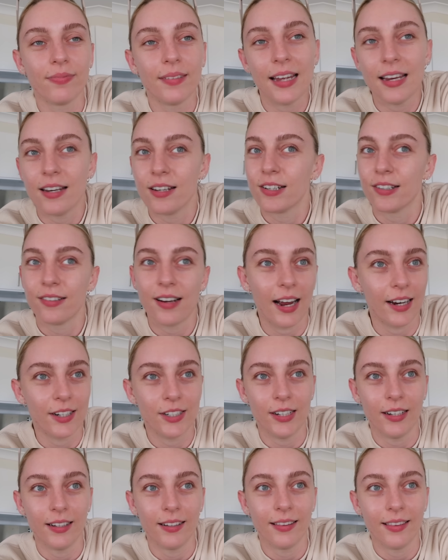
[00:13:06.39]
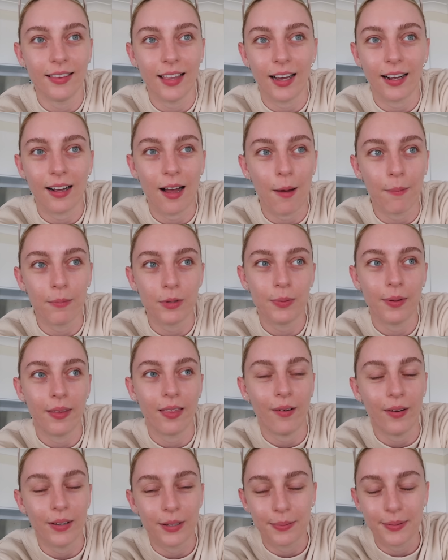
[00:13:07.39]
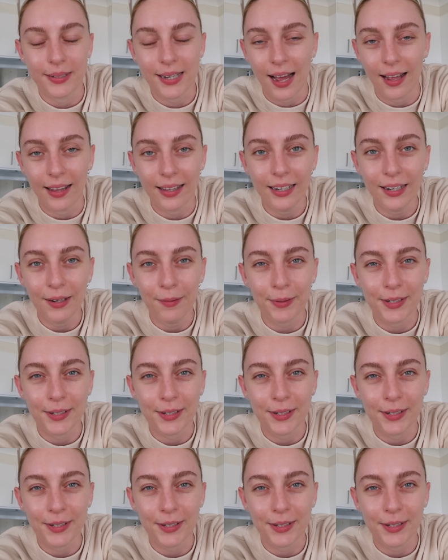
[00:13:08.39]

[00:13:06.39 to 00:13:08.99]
interaction that comes with hospitality